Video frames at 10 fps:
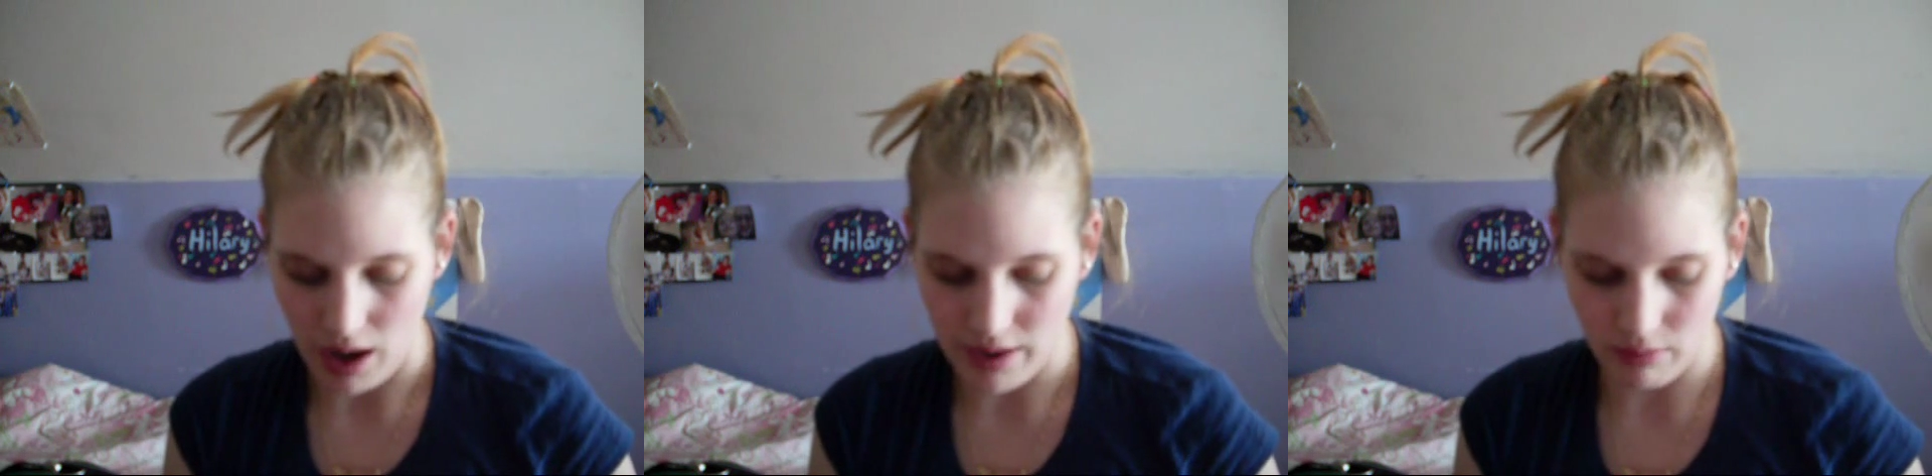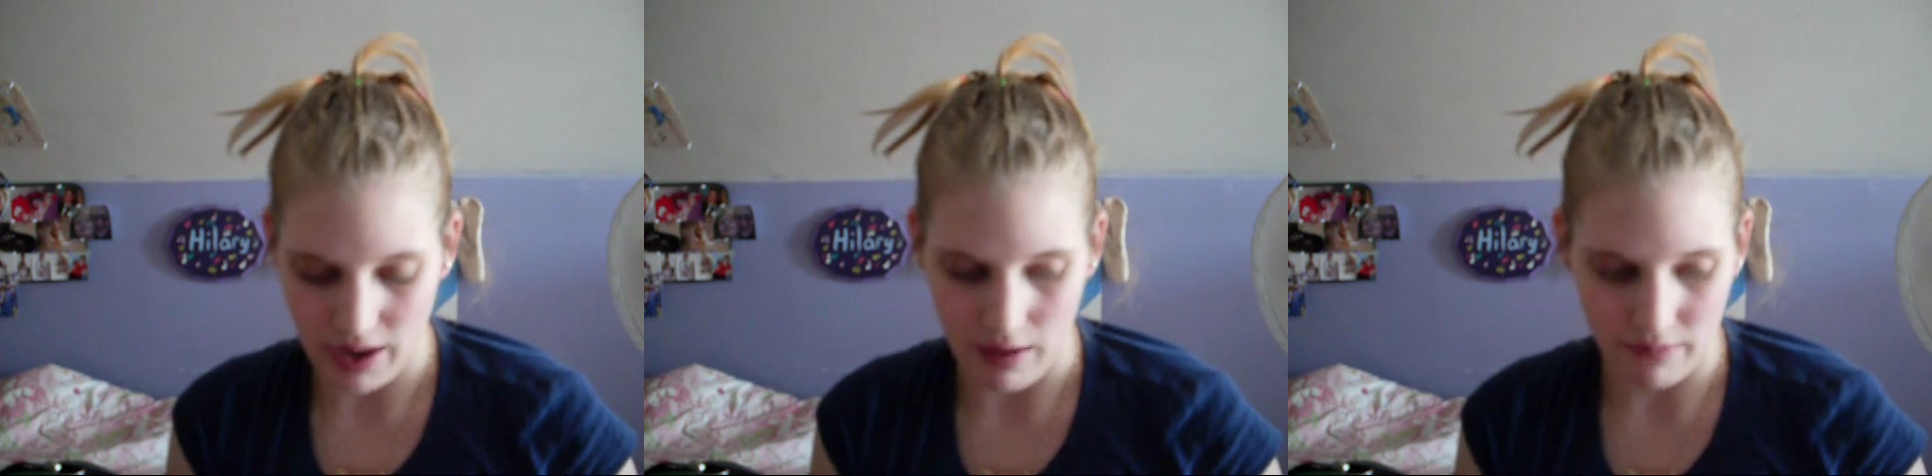I
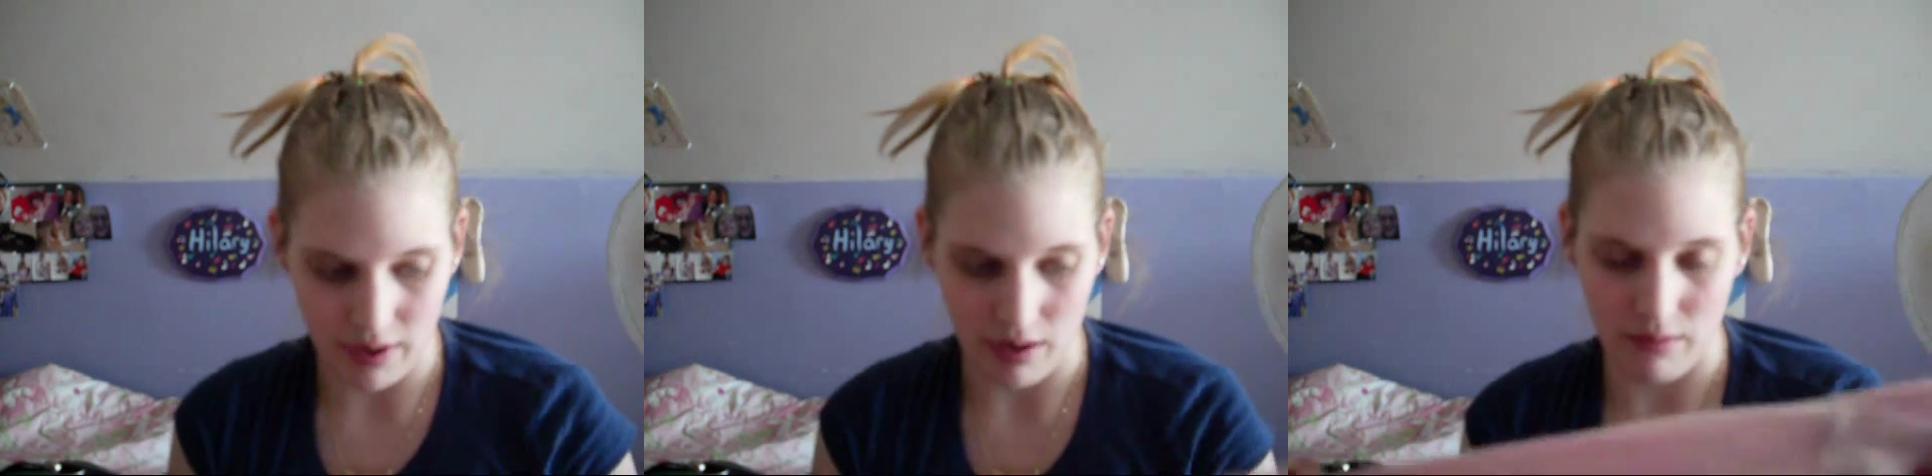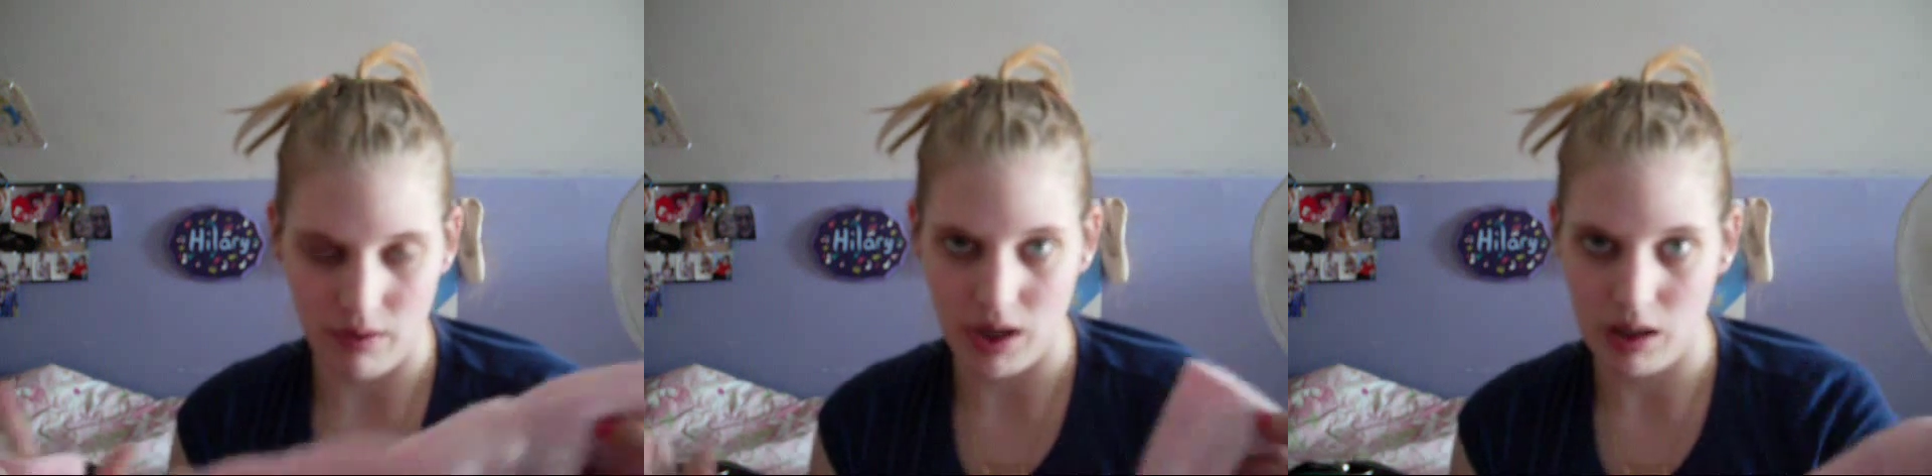don't have the
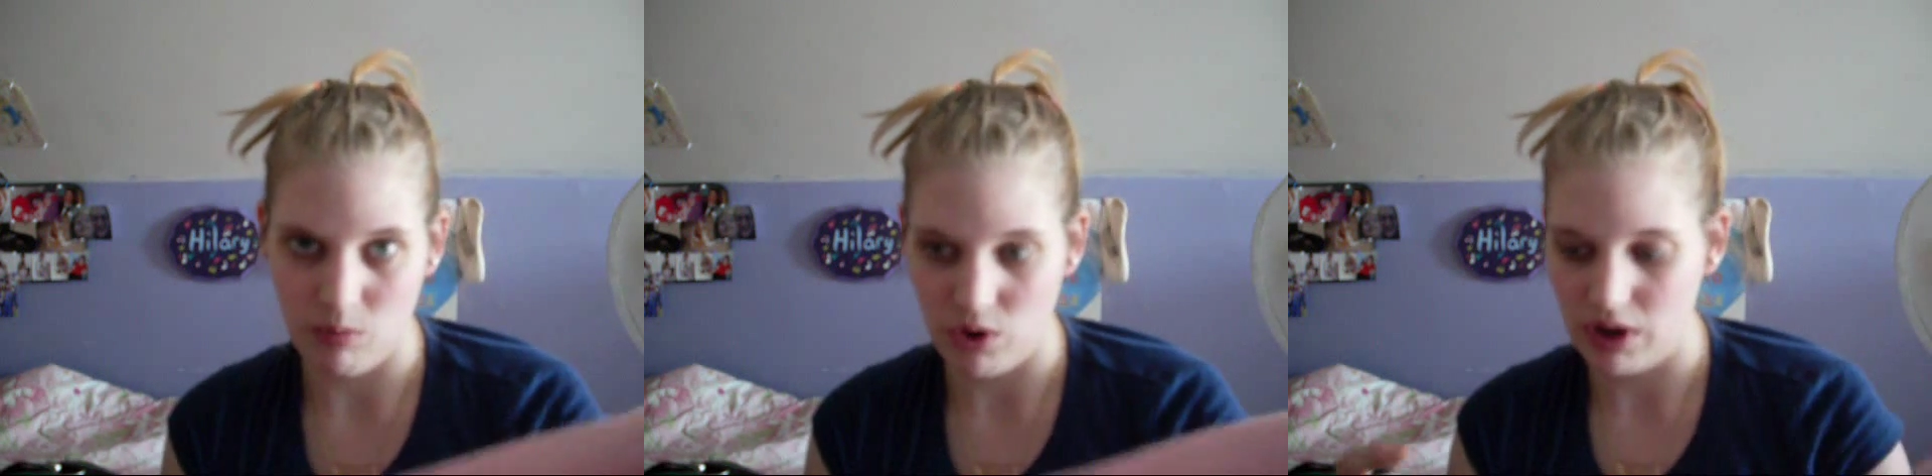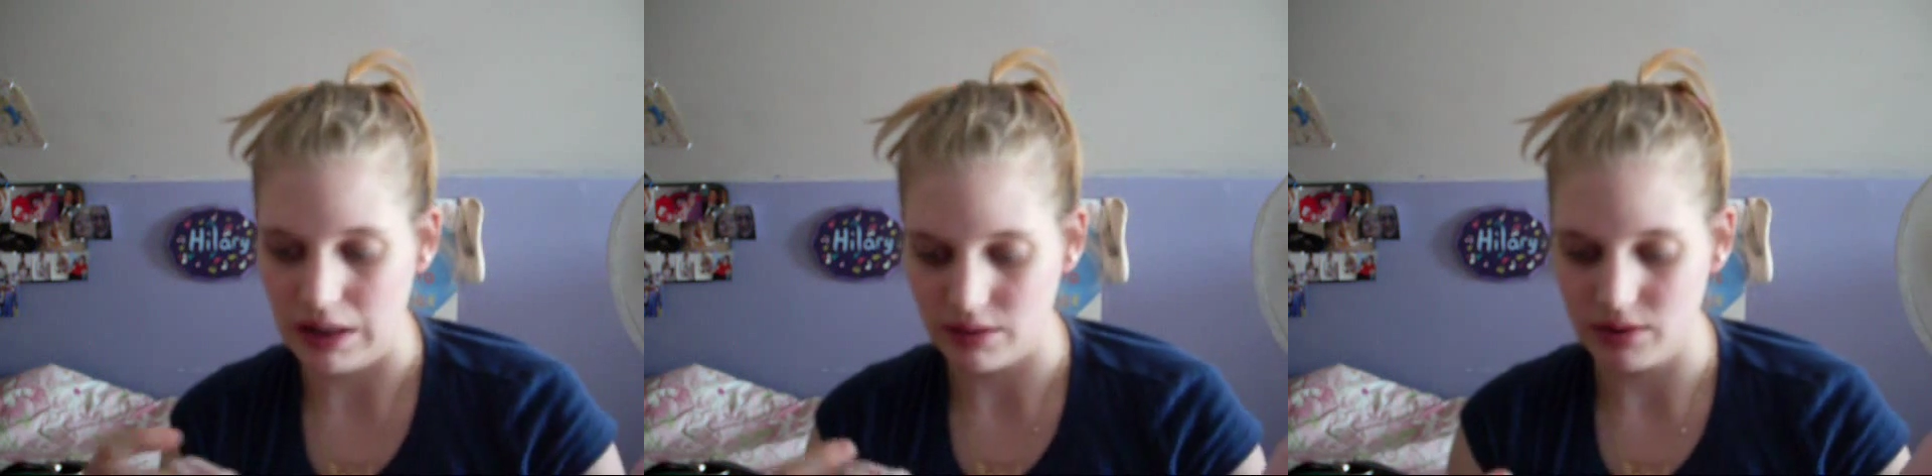other one
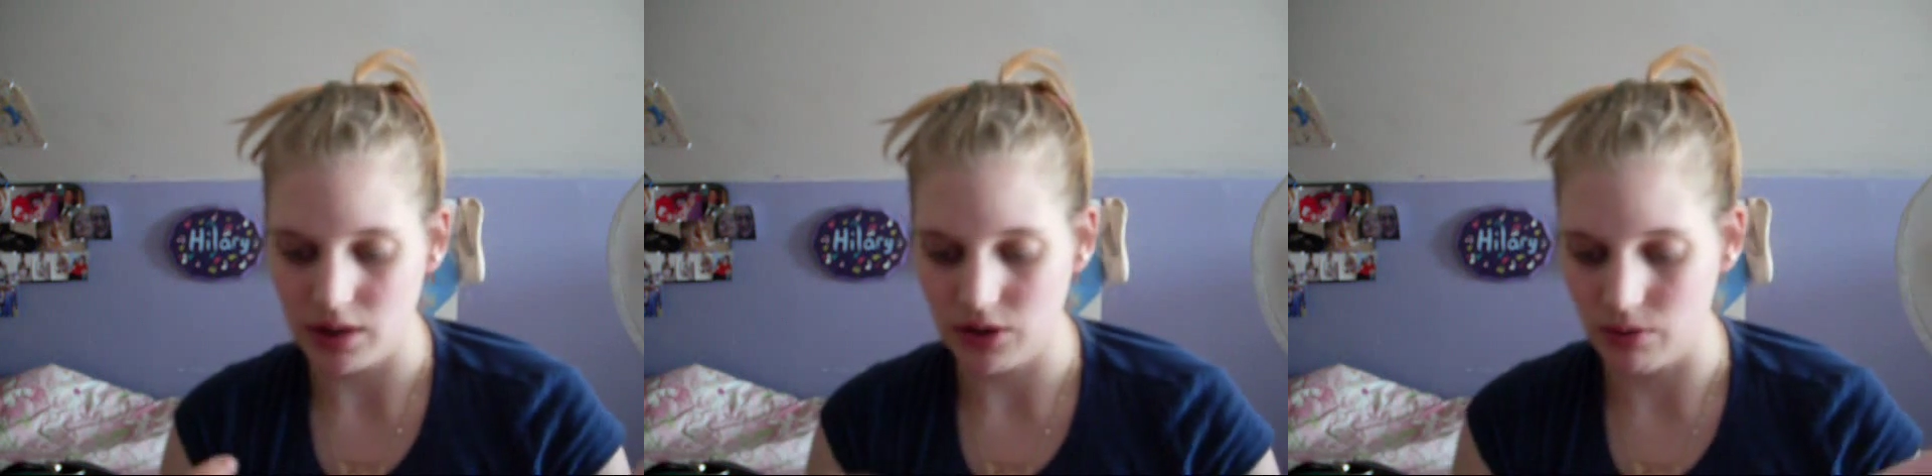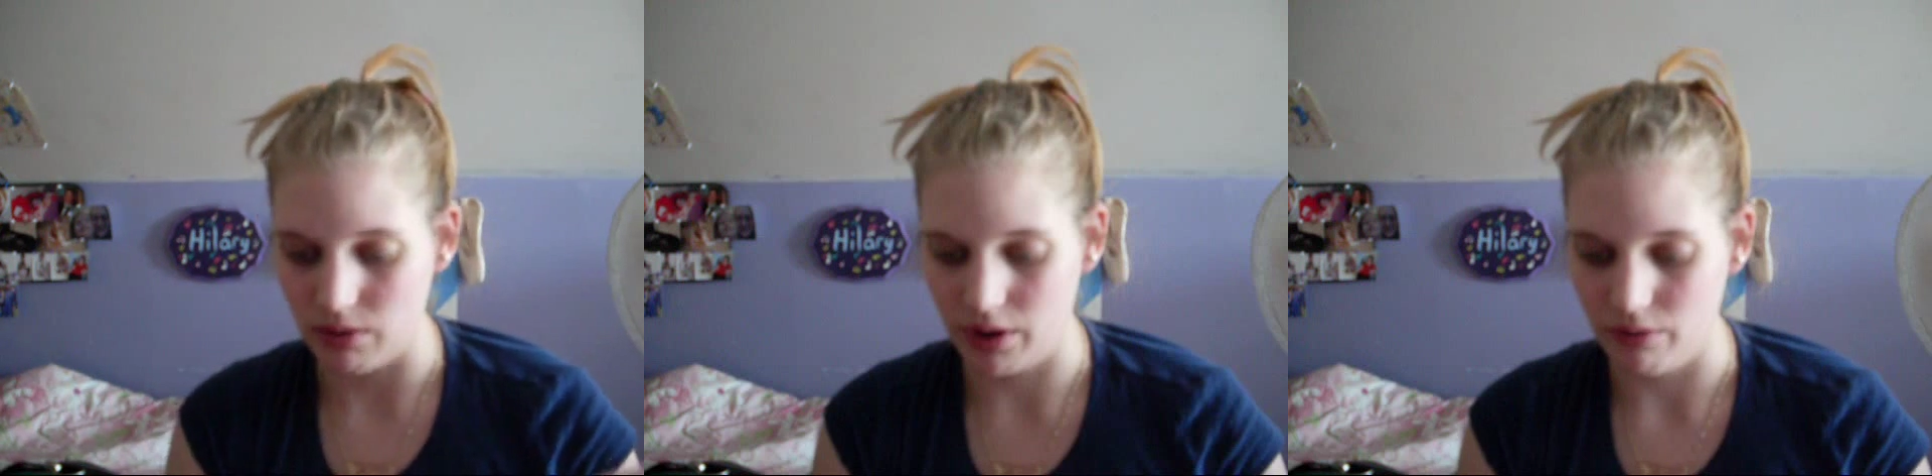anymore and this one's all
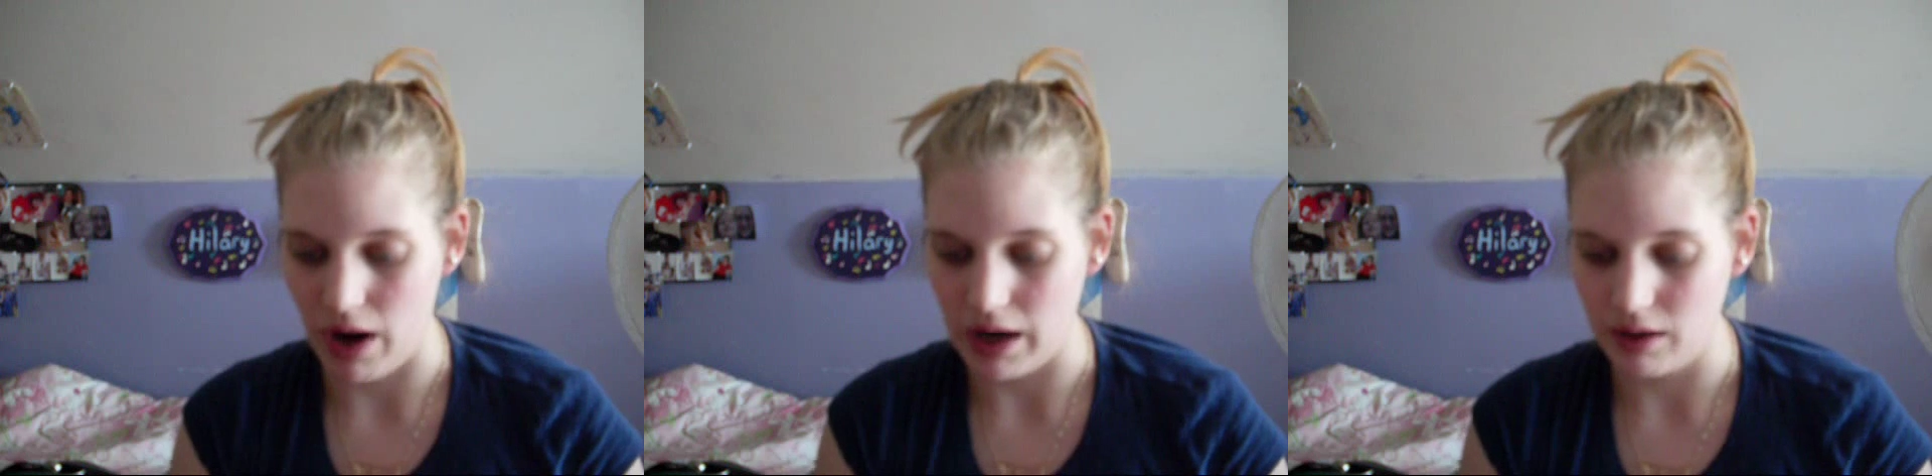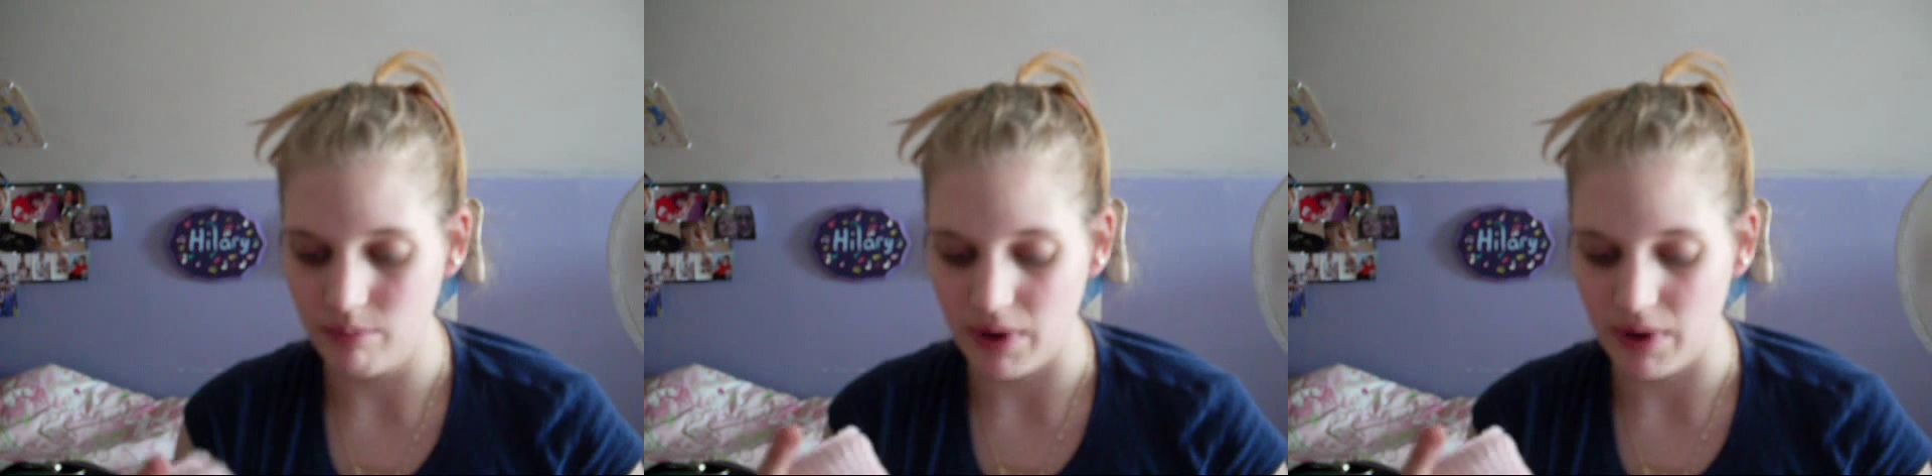torn and ratted.